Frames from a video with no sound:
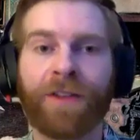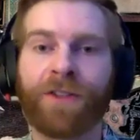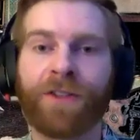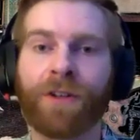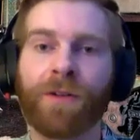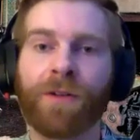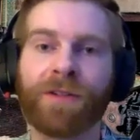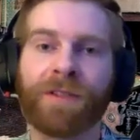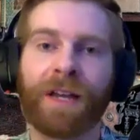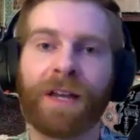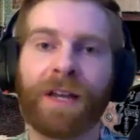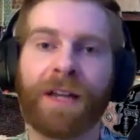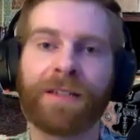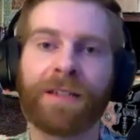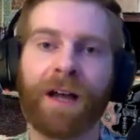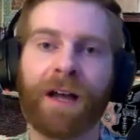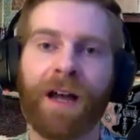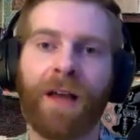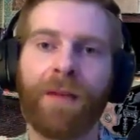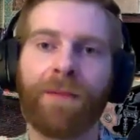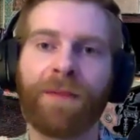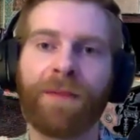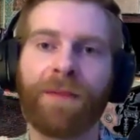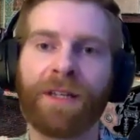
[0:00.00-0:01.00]
chose that
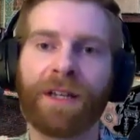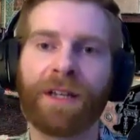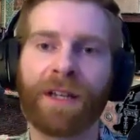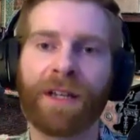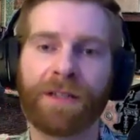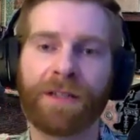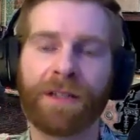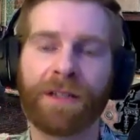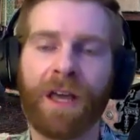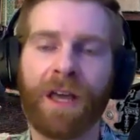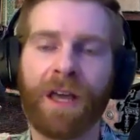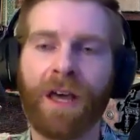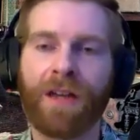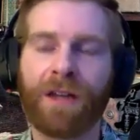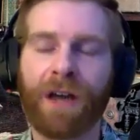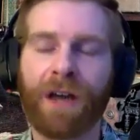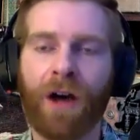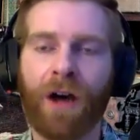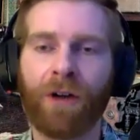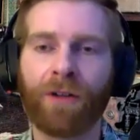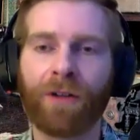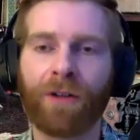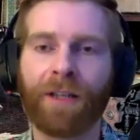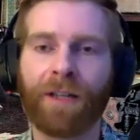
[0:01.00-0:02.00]
time, because
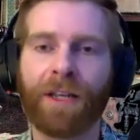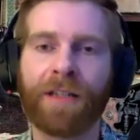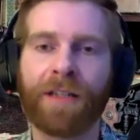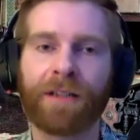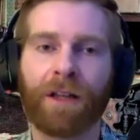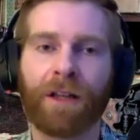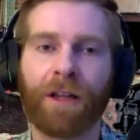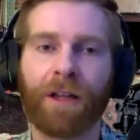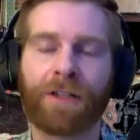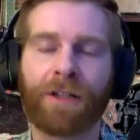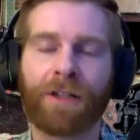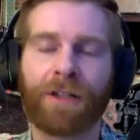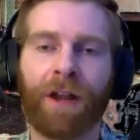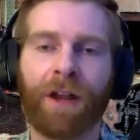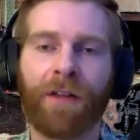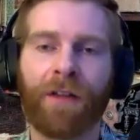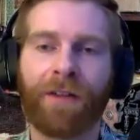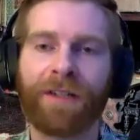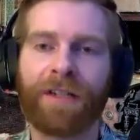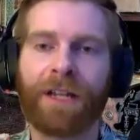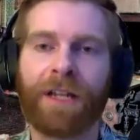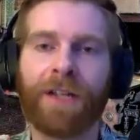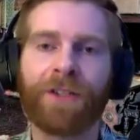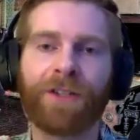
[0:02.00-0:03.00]
not only is a lot
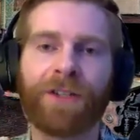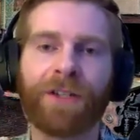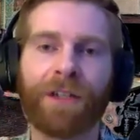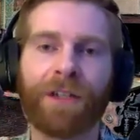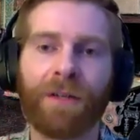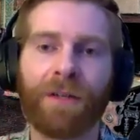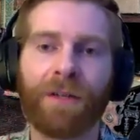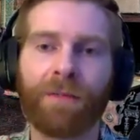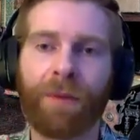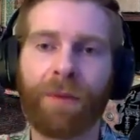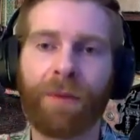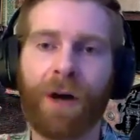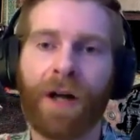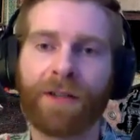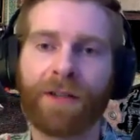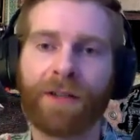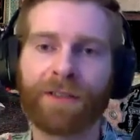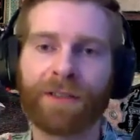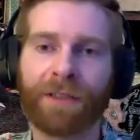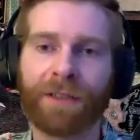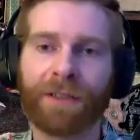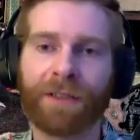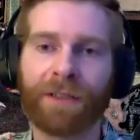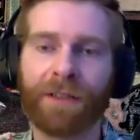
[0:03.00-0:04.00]
of attention in
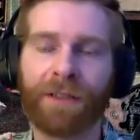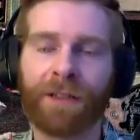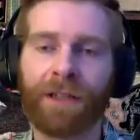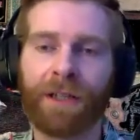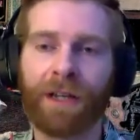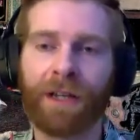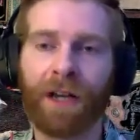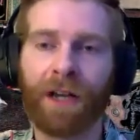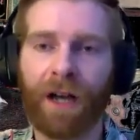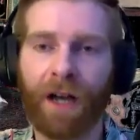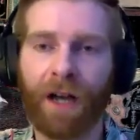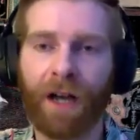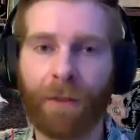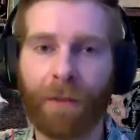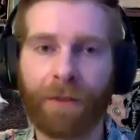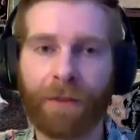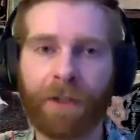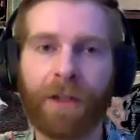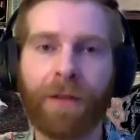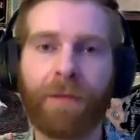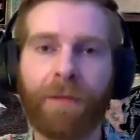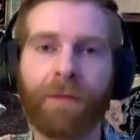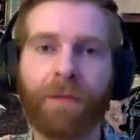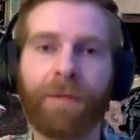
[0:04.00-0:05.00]
Boston
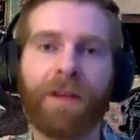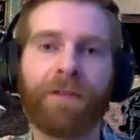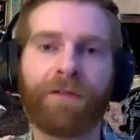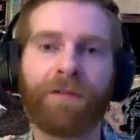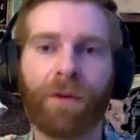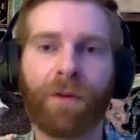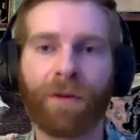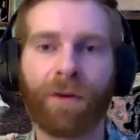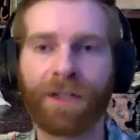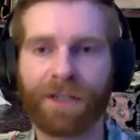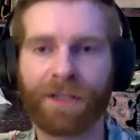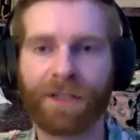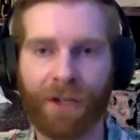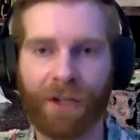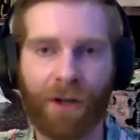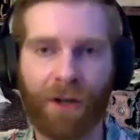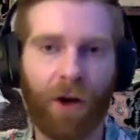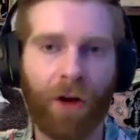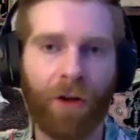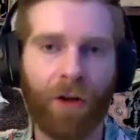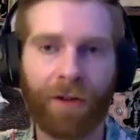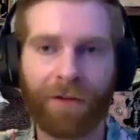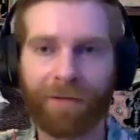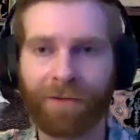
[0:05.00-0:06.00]
going to be focused
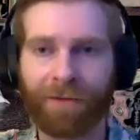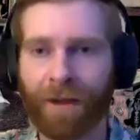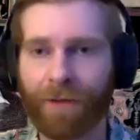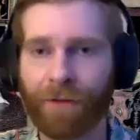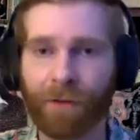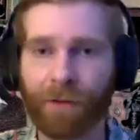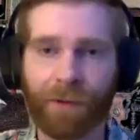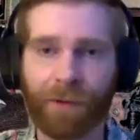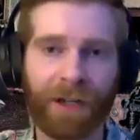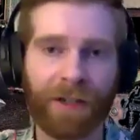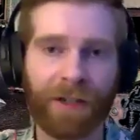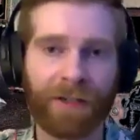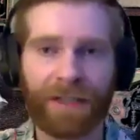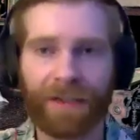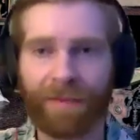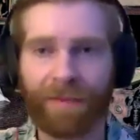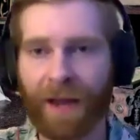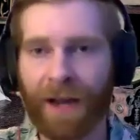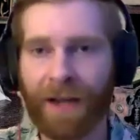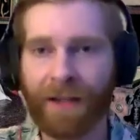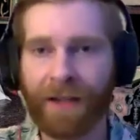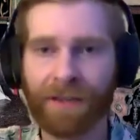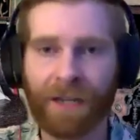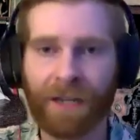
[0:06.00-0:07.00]
on all the revelry of St.
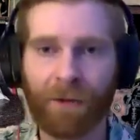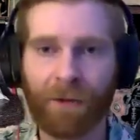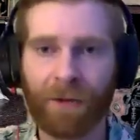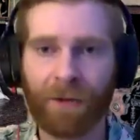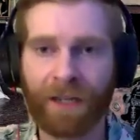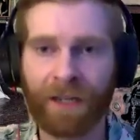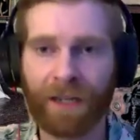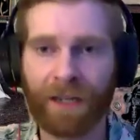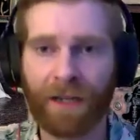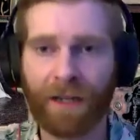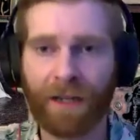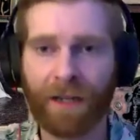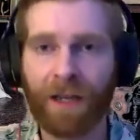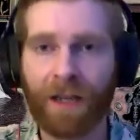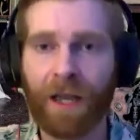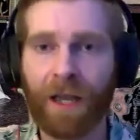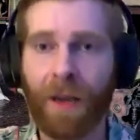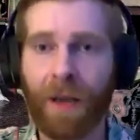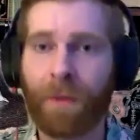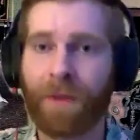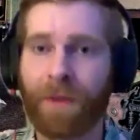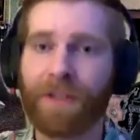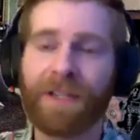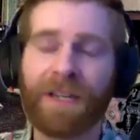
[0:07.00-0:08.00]
Patty's Day weekend,
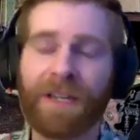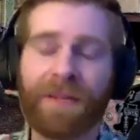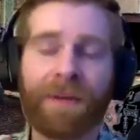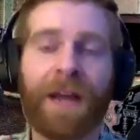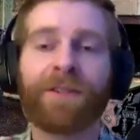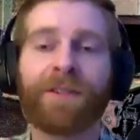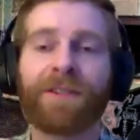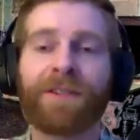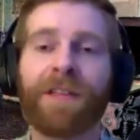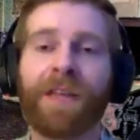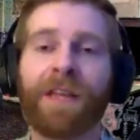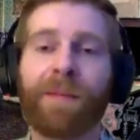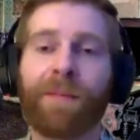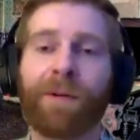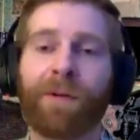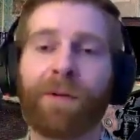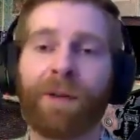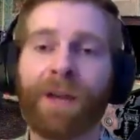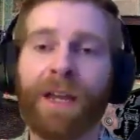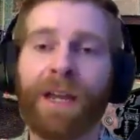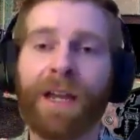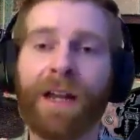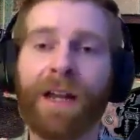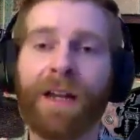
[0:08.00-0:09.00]
but the St. Patrick's Day
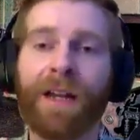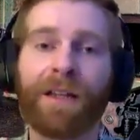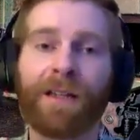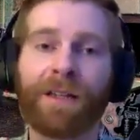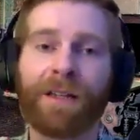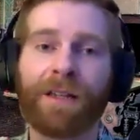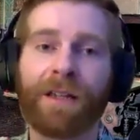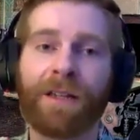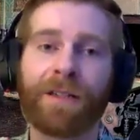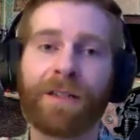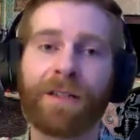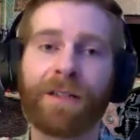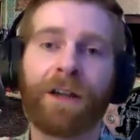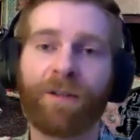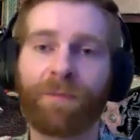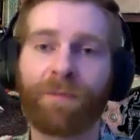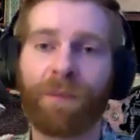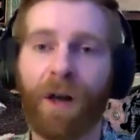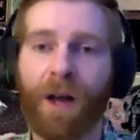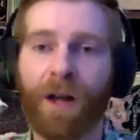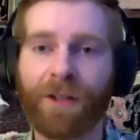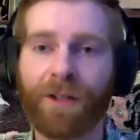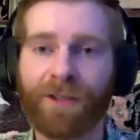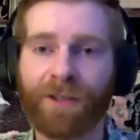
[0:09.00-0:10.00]
parade in
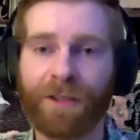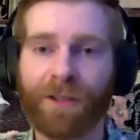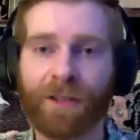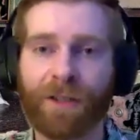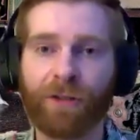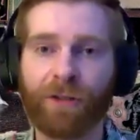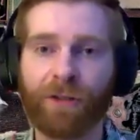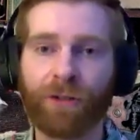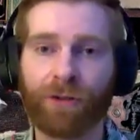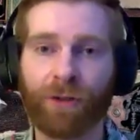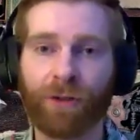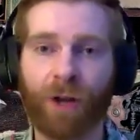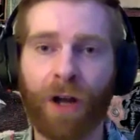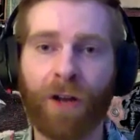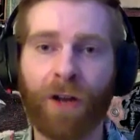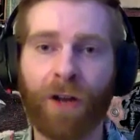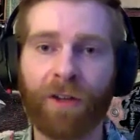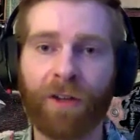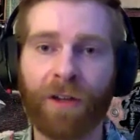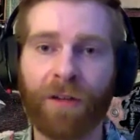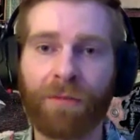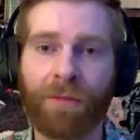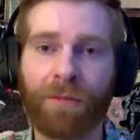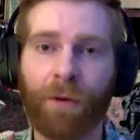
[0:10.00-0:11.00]
South Boston
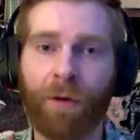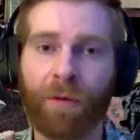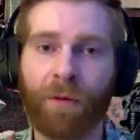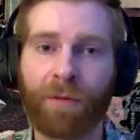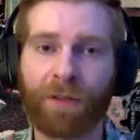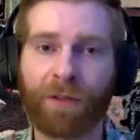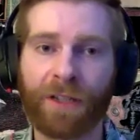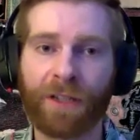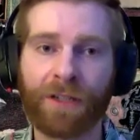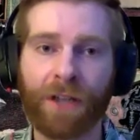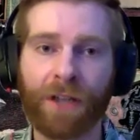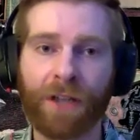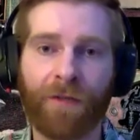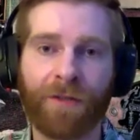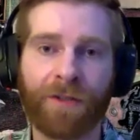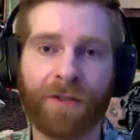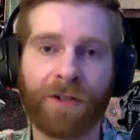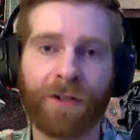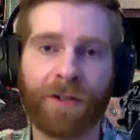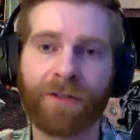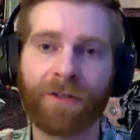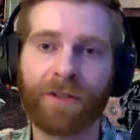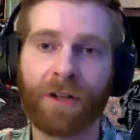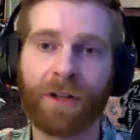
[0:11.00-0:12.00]
draws in more police
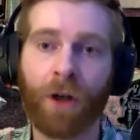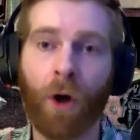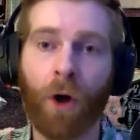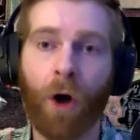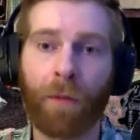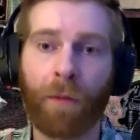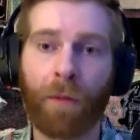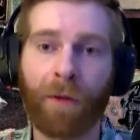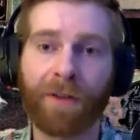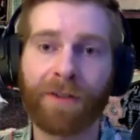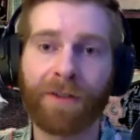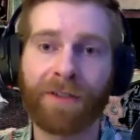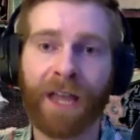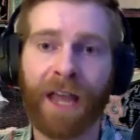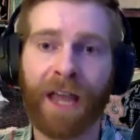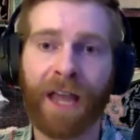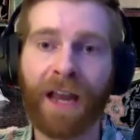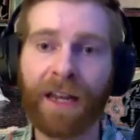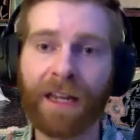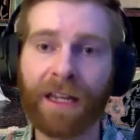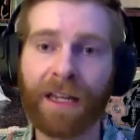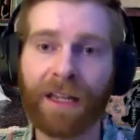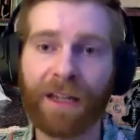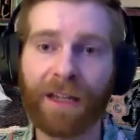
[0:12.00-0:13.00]
officers than almost
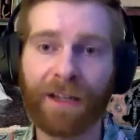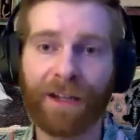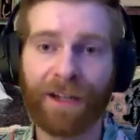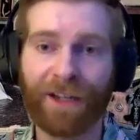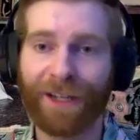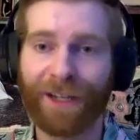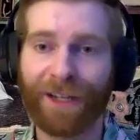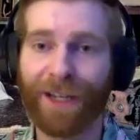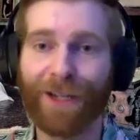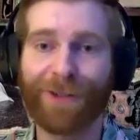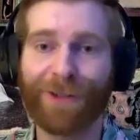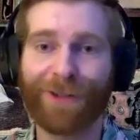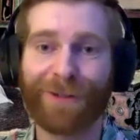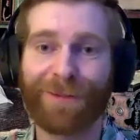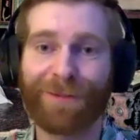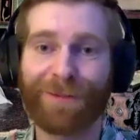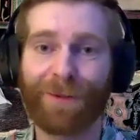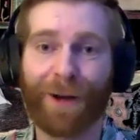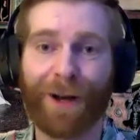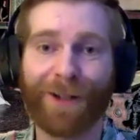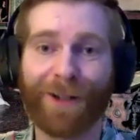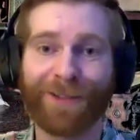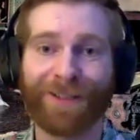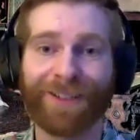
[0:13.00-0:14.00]
any occasion in
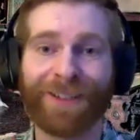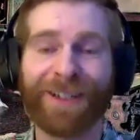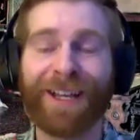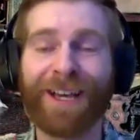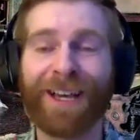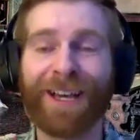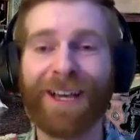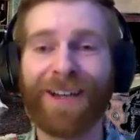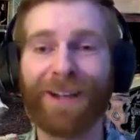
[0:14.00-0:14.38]
Boston.